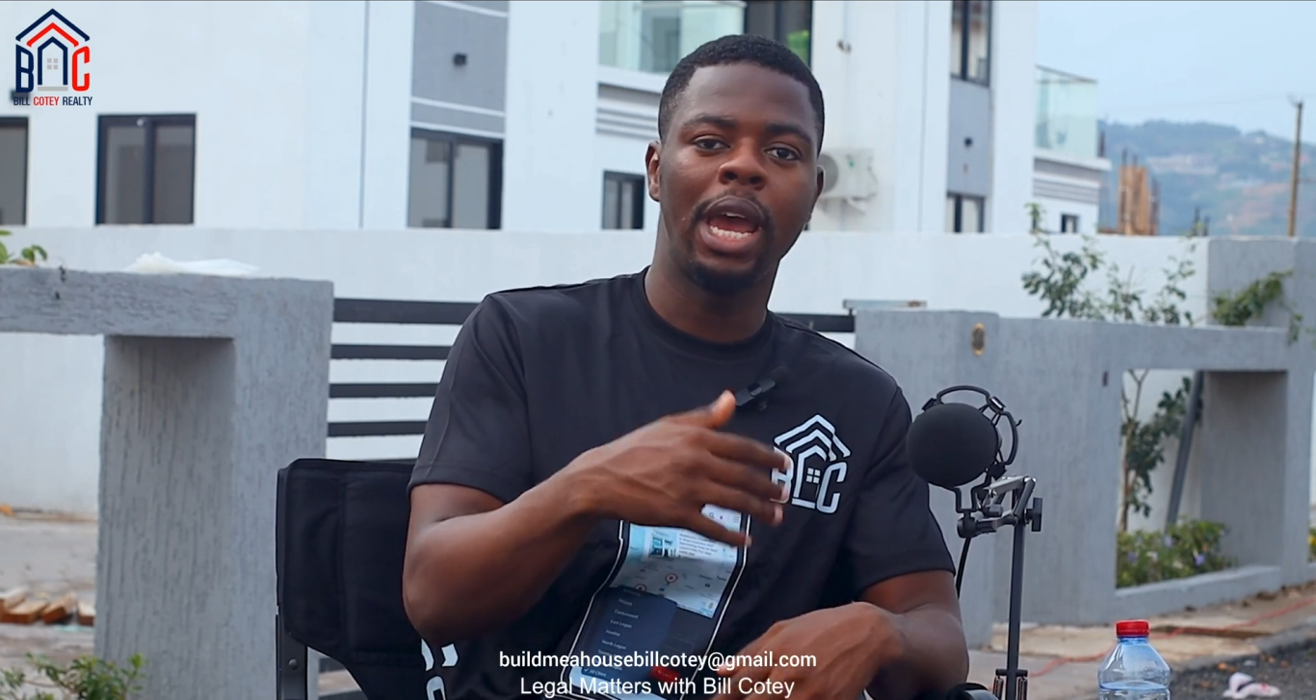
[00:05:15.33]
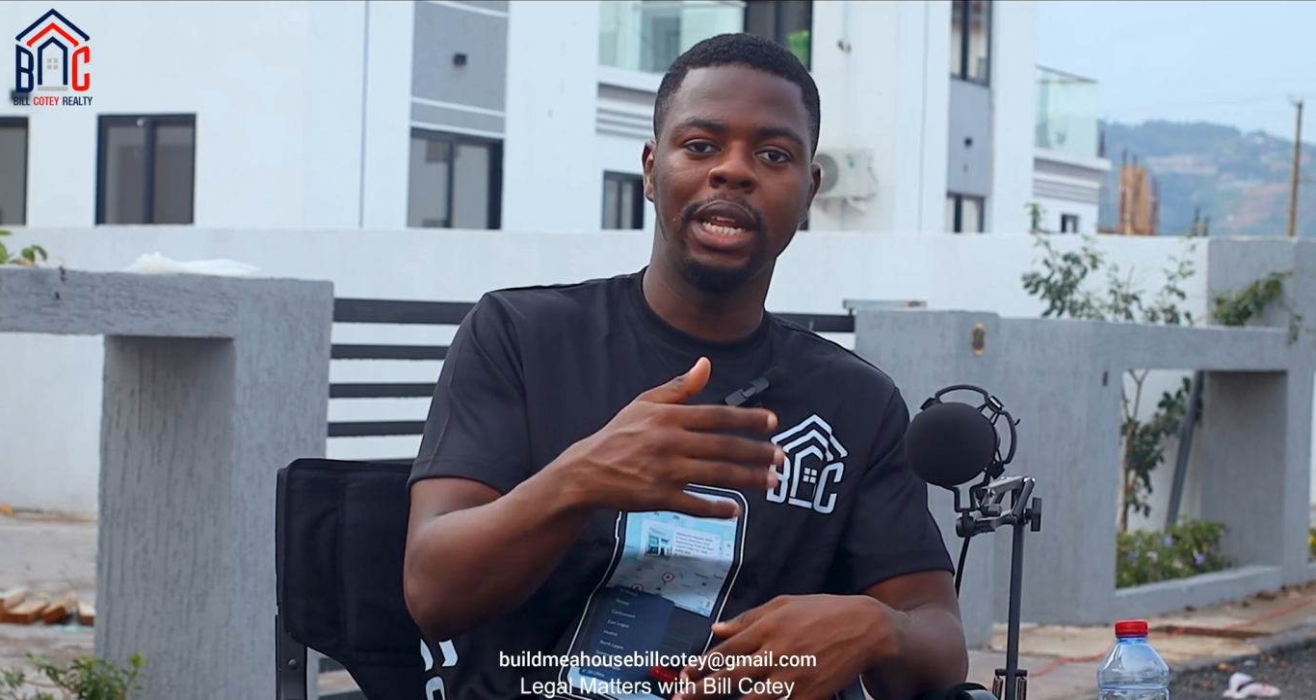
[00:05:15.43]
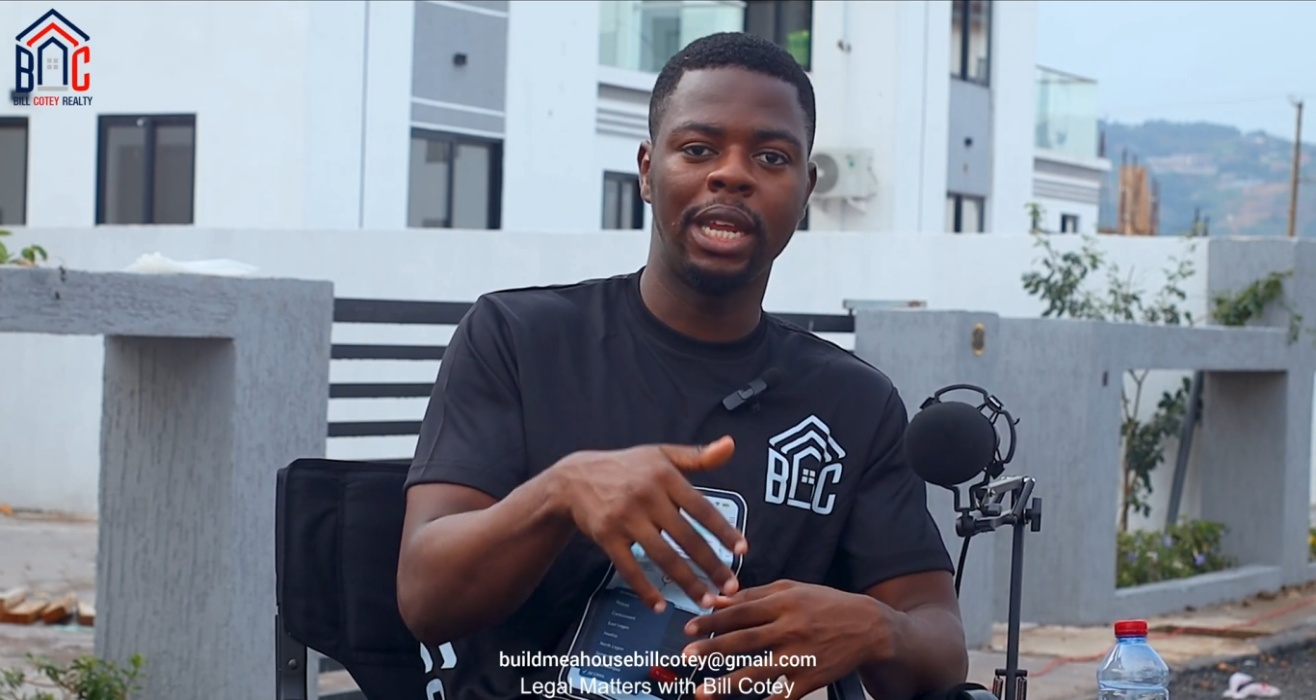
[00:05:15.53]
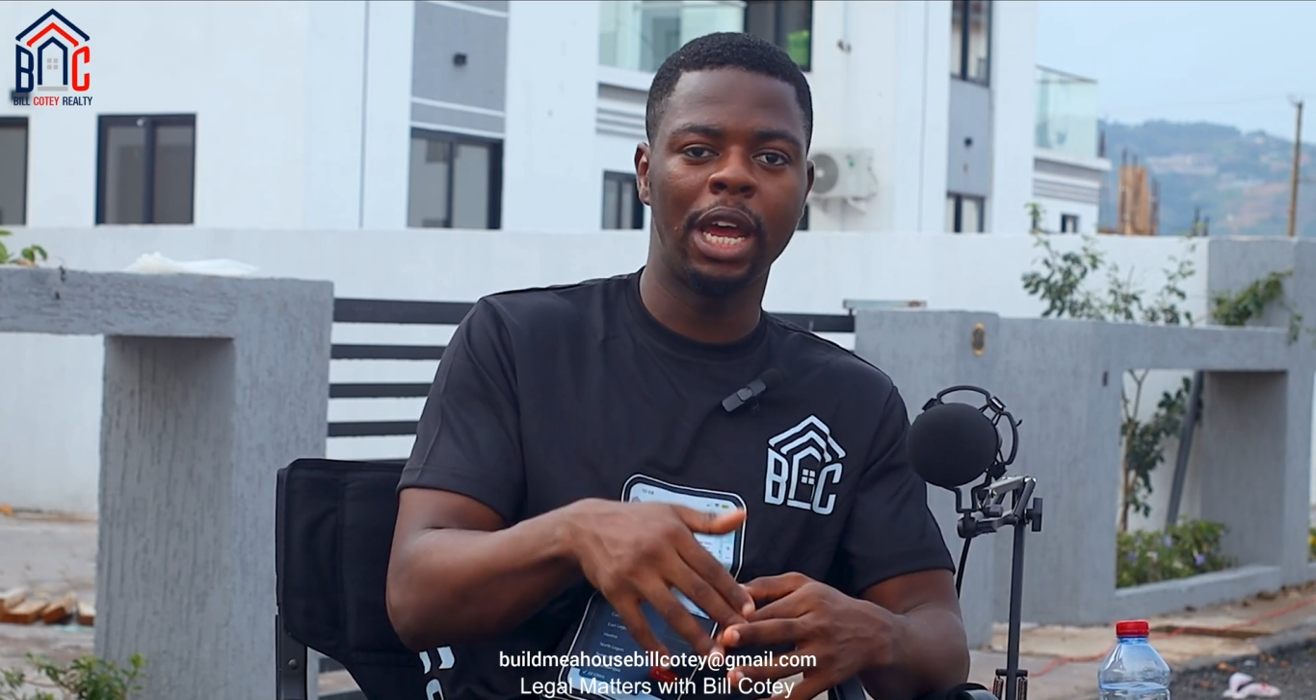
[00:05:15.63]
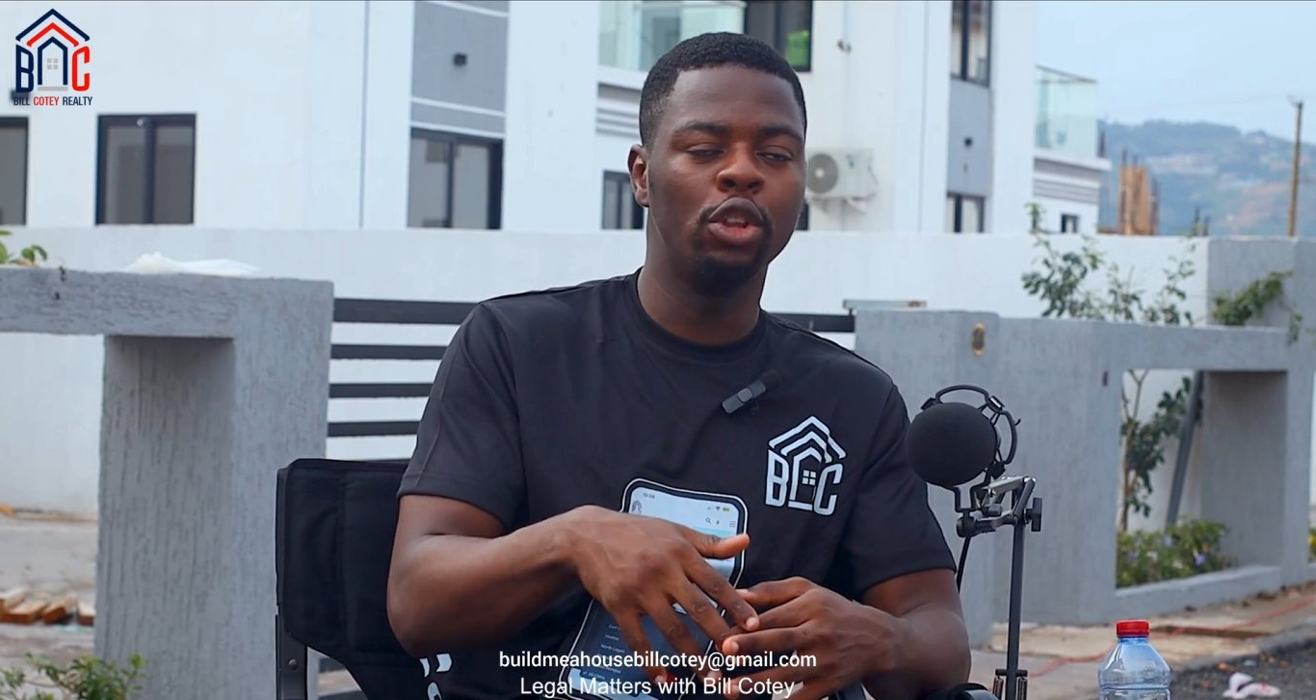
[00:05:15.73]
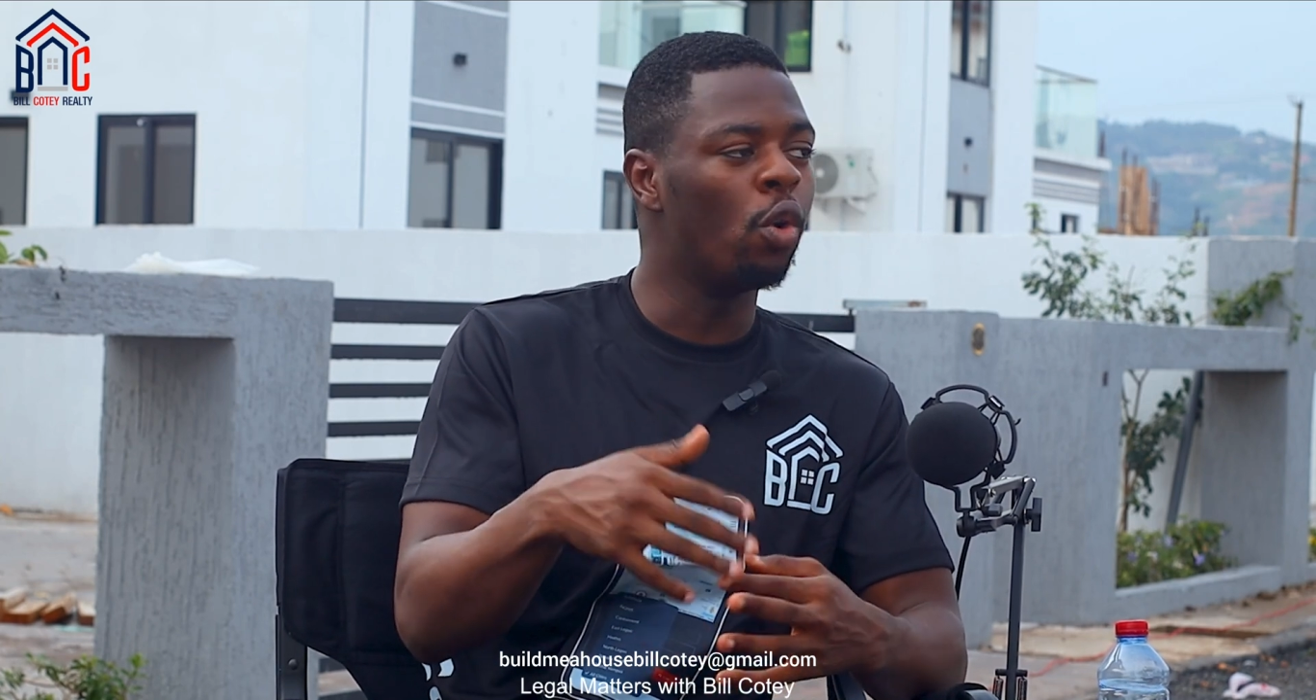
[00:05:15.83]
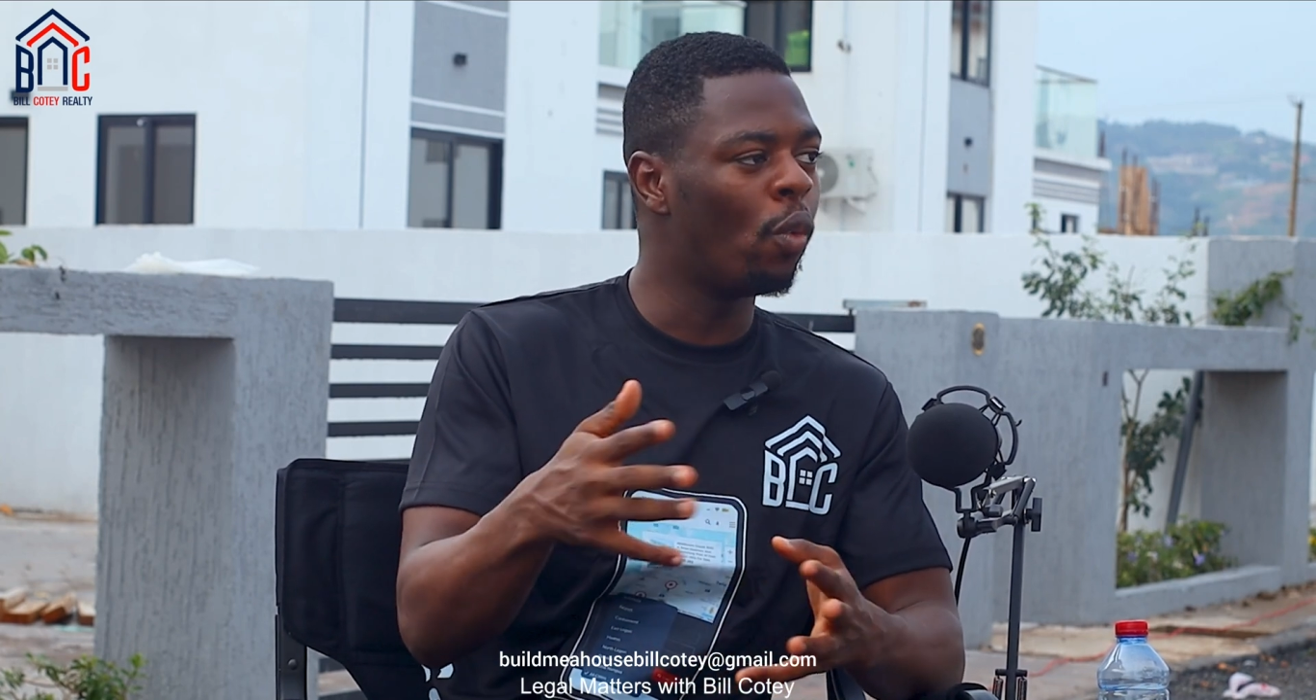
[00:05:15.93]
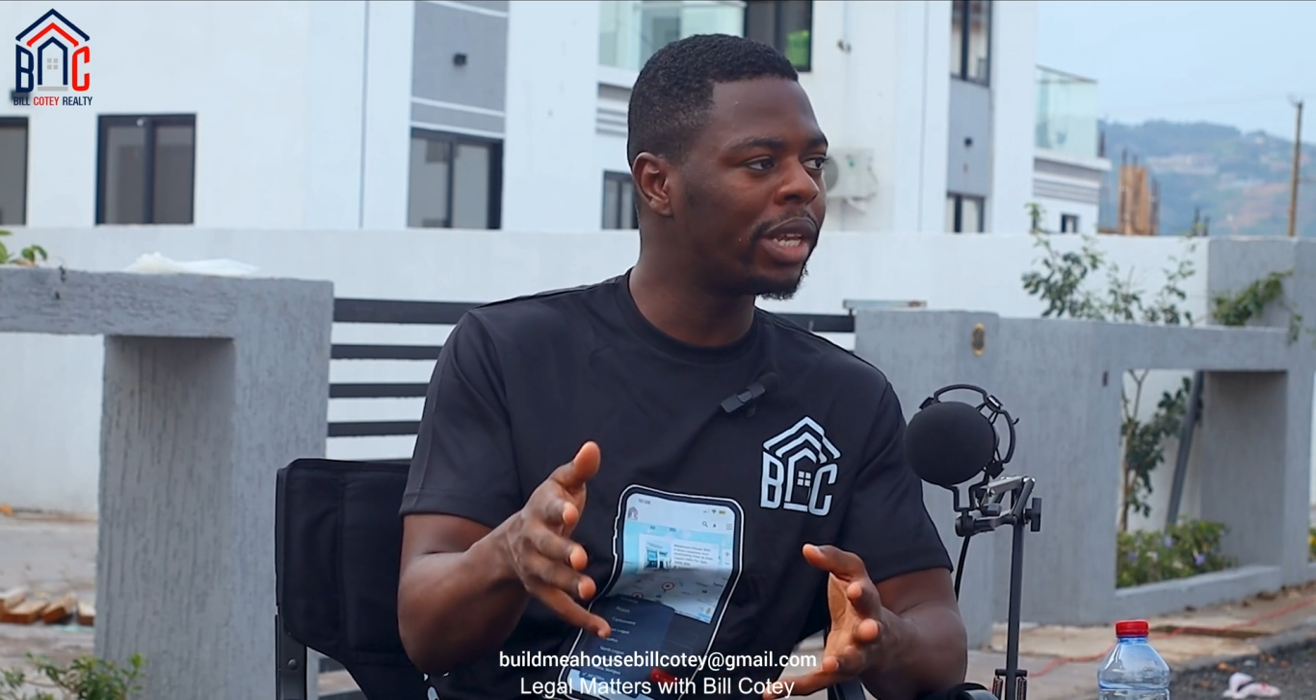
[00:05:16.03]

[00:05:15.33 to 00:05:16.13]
and then they'll